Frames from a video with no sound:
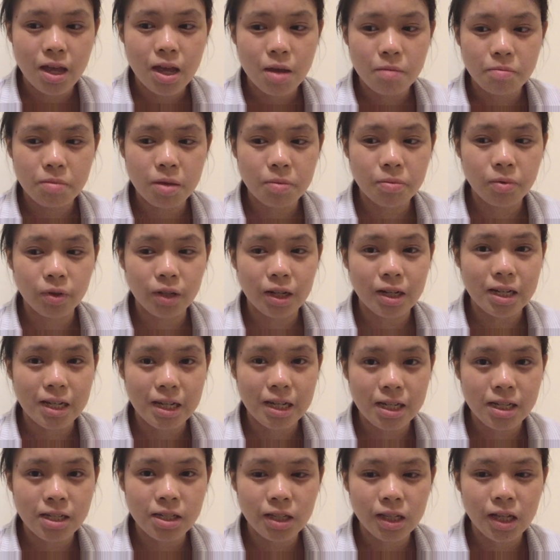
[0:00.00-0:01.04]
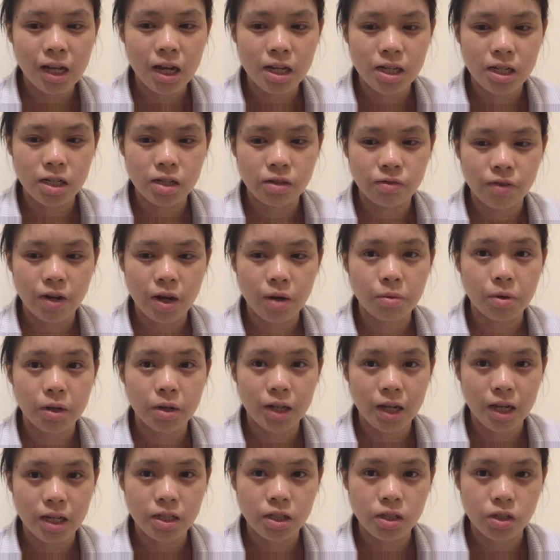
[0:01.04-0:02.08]
people can easily identify where
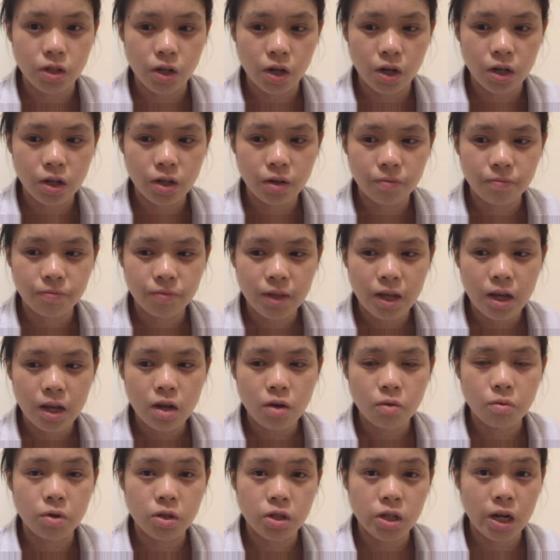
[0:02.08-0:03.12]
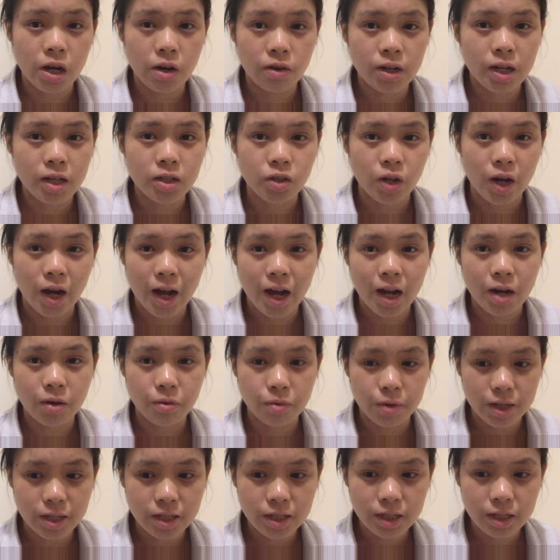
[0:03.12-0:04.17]
cases are, which areas are high
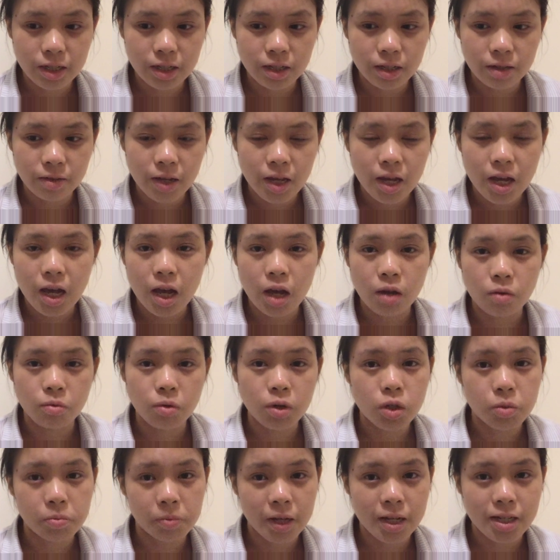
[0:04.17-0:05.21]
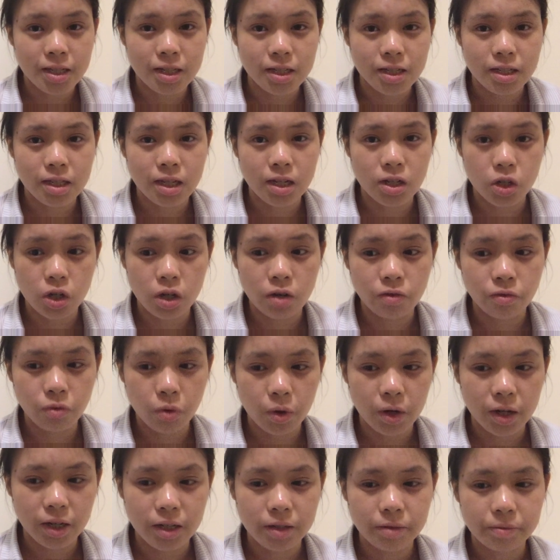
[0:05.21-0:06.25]
risk, and which places they should
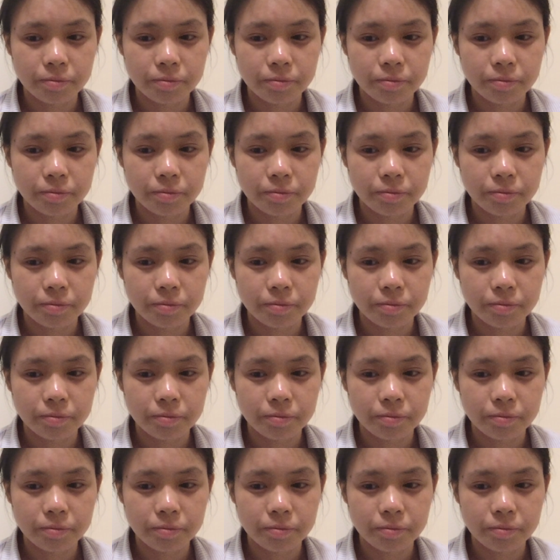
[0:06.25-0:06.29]
avoid.